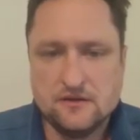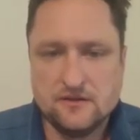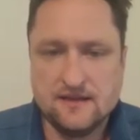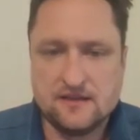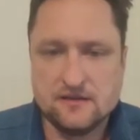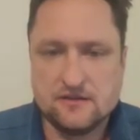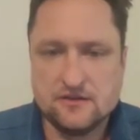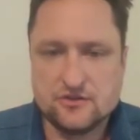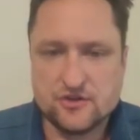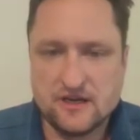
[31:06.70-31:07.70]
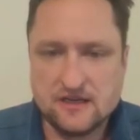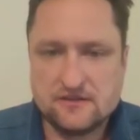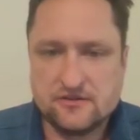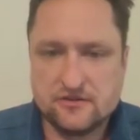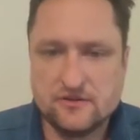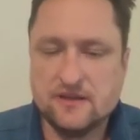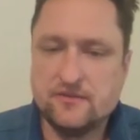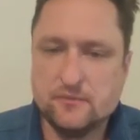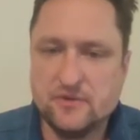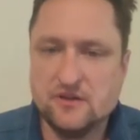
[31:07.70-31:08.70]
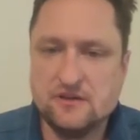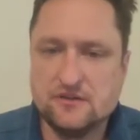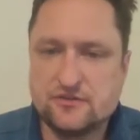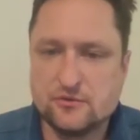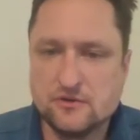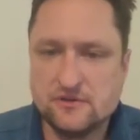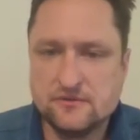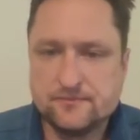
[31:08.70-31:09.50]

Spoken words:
They can contract, so they have the ability to shorten.